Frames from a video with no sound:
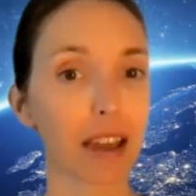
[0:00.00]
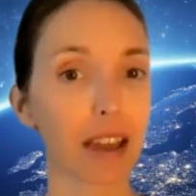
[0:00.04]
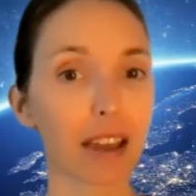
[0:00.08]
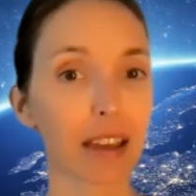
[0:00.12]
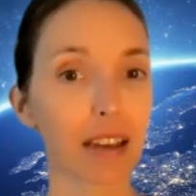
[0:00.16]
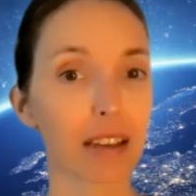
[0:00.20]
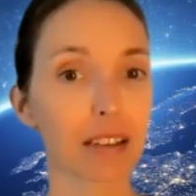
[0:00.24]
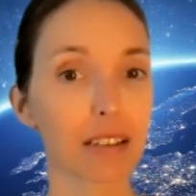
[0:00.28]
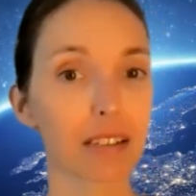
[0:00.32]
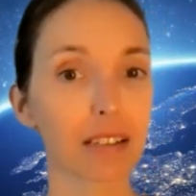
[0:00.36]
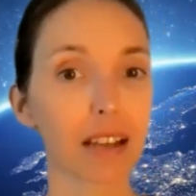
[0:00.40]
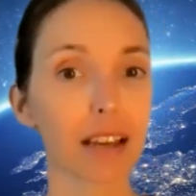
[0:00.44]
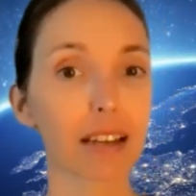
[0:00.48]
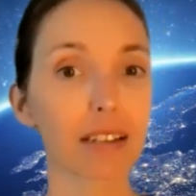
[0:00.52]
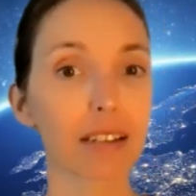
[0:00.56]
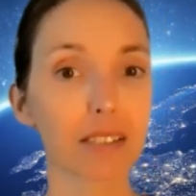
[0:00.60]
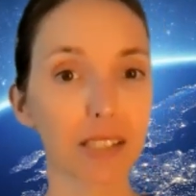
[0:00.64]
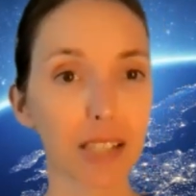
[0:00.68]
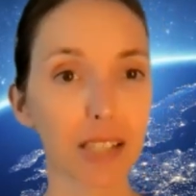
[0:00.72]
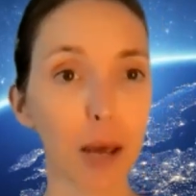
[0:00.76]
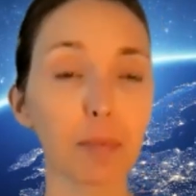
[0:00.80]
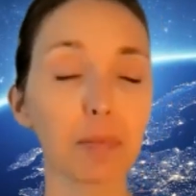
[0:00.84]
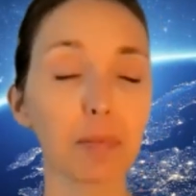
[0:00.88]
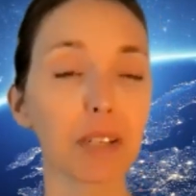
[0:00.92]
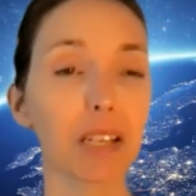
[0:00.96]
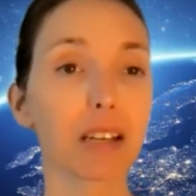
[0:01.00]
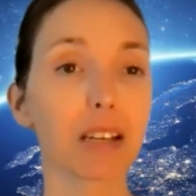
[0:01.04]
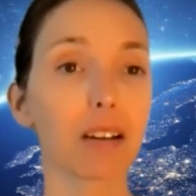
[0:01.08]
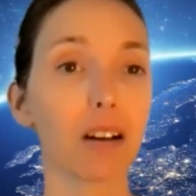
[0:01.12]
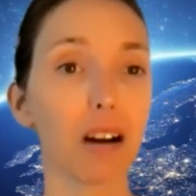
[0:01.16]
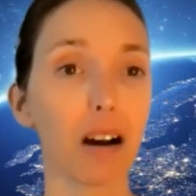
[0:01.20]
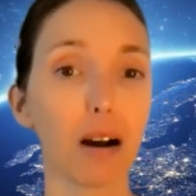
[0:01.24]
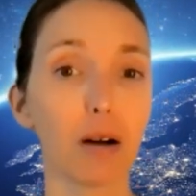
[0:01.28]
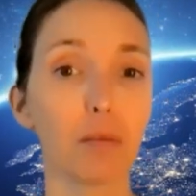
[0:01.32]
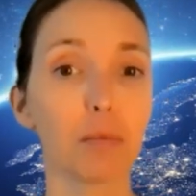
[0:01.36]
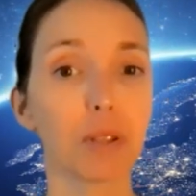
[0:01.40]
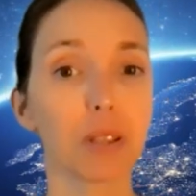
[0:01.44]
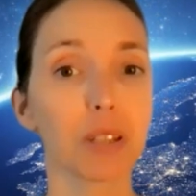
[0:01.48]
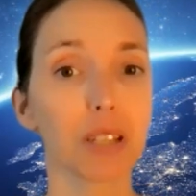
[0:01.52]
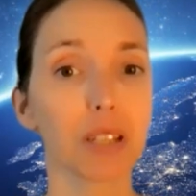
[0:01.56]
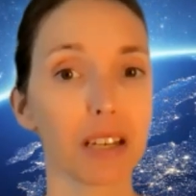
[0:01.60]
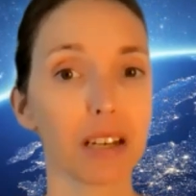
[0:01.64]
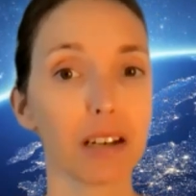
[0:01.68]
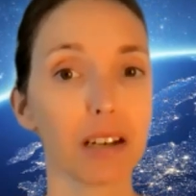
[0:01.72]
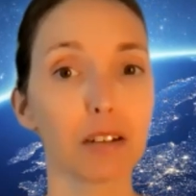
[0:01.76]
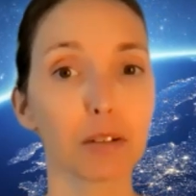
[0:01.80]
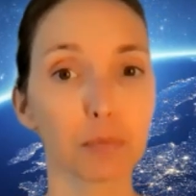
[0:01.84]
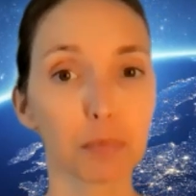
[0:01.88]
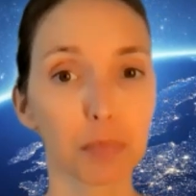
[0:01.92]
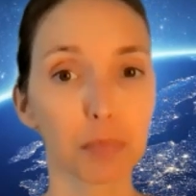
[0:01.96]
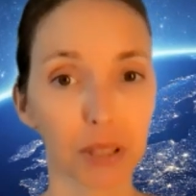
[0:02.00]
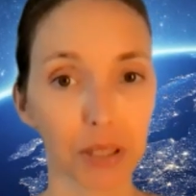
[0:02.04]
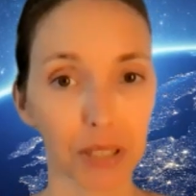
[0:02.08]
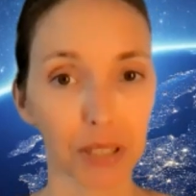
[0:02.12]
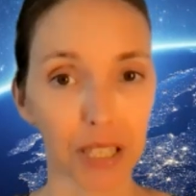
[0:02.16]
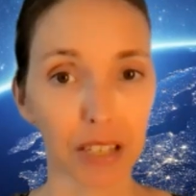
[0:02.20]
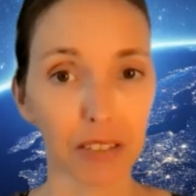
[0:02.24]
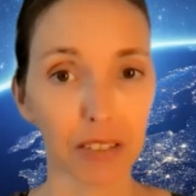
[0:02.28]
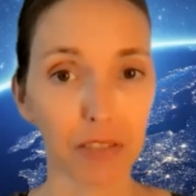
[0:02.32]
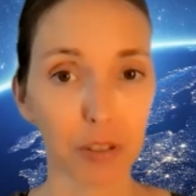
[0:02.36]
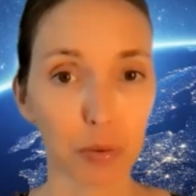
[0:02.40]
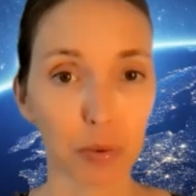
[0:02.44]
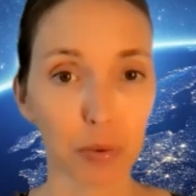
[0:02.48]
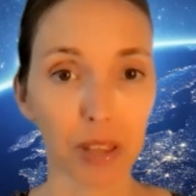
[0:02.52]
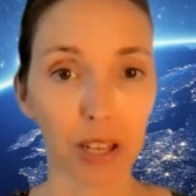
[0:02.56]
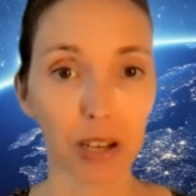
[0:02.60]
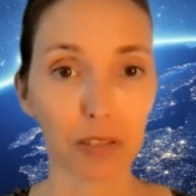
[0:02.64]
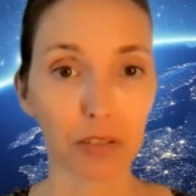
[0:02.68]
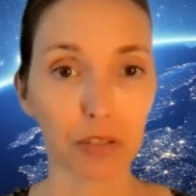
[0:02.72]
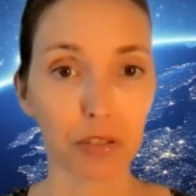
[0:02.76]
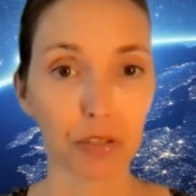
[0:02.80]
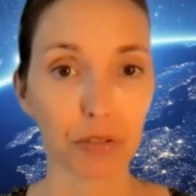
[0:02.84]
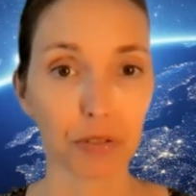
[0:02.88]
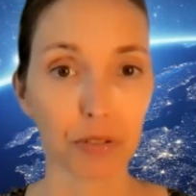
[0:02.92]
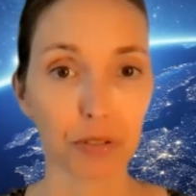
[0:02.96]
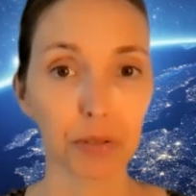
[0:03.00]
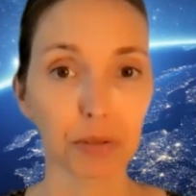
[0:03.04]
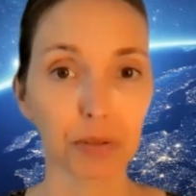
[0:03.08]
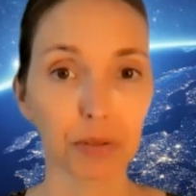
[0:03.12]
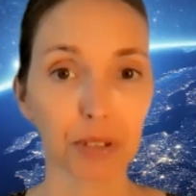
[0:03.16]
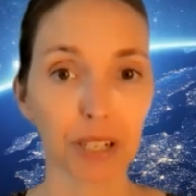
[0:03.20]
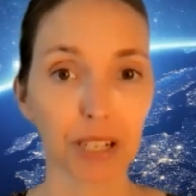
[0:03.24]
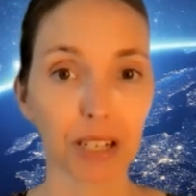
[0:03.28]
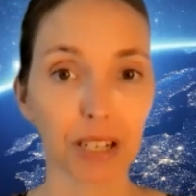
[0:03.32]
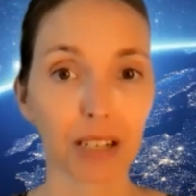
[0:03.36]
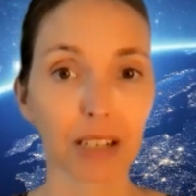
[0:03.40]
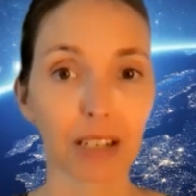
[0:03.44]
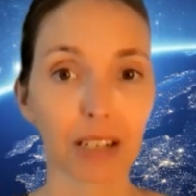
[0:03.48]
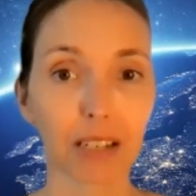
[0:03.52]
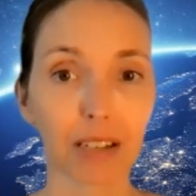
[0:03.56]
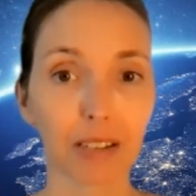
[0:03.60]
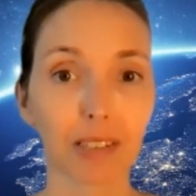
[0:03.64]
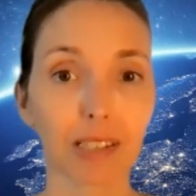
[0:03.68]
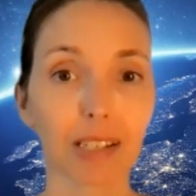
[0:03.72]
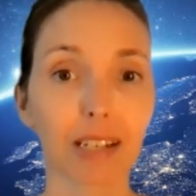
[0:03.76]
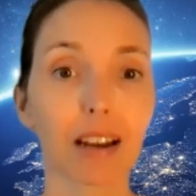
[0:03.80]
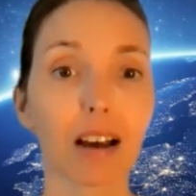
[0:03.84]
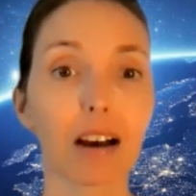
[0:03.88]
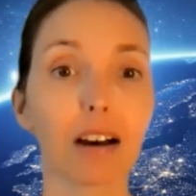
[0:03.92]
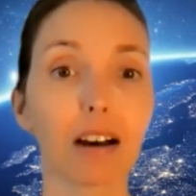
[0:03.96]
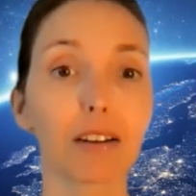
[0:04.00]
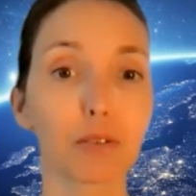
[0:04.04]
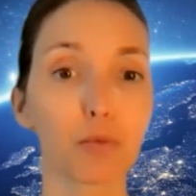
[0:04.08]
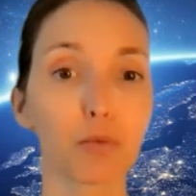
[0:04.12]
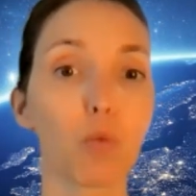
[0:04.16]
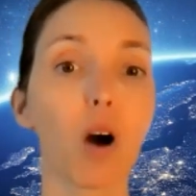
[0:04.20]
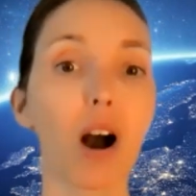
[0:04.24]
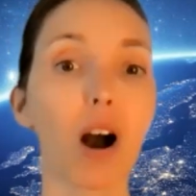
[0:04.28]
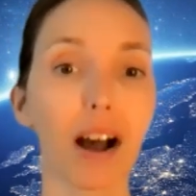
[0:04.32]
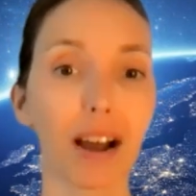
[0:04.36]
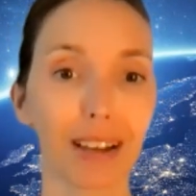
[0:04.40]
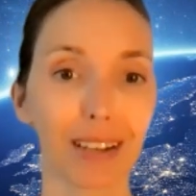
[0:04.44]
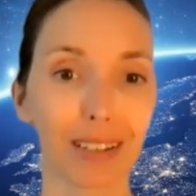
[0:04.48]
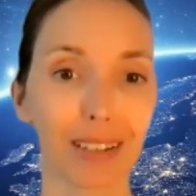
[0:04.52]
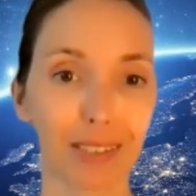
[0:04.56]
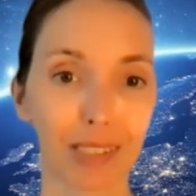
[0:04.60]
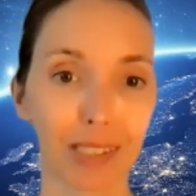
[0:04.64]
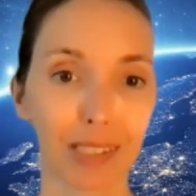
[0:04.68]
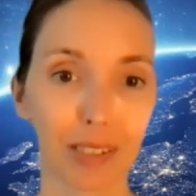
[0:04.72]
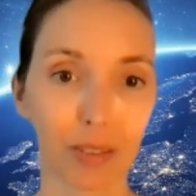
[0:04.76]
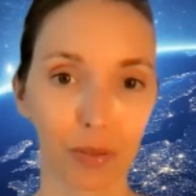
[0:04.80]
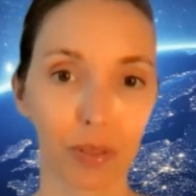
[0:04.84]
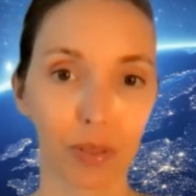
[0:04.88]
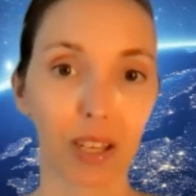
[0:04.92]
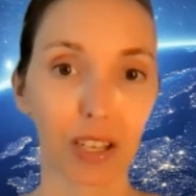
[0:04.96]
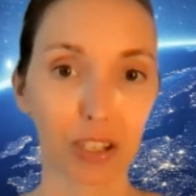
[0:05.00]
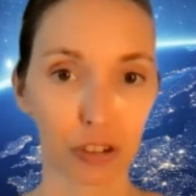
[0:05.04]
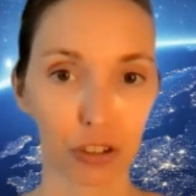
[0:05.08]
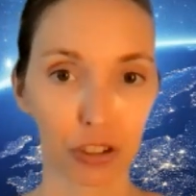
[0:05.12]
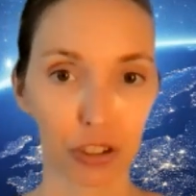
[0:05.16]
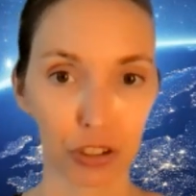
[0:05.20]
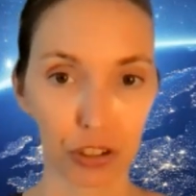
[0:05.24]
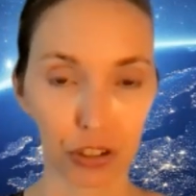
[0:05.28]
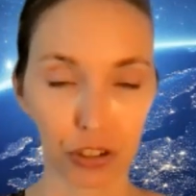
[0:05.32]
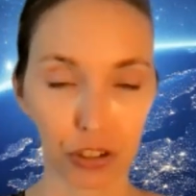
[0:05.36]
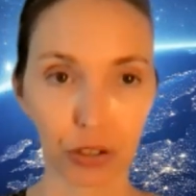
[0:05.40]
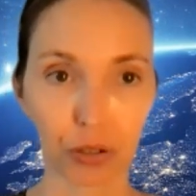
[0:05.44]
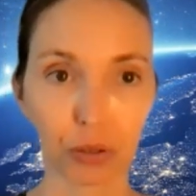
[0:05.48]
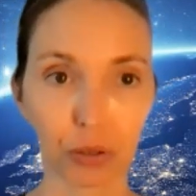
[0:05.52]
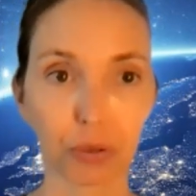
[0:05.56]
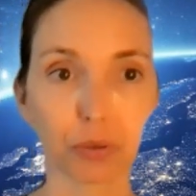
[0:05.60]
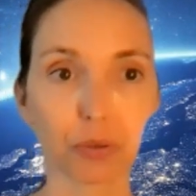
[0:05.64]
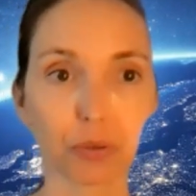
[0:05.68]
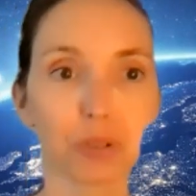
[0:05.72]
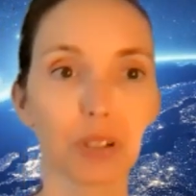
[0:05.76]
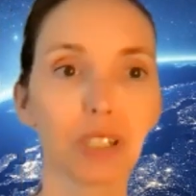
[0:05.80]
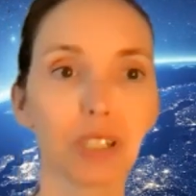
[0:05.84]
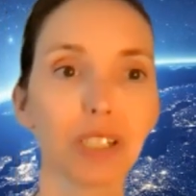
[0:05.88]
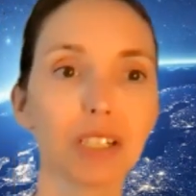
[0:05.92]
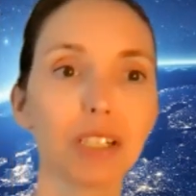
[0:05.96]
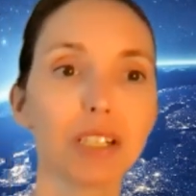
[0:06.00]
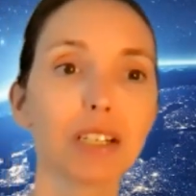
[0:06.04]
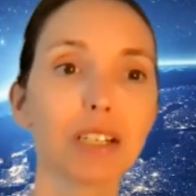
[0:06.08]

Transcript: and accepting commonly held beliefs without scrutiny is an unwise thing to do.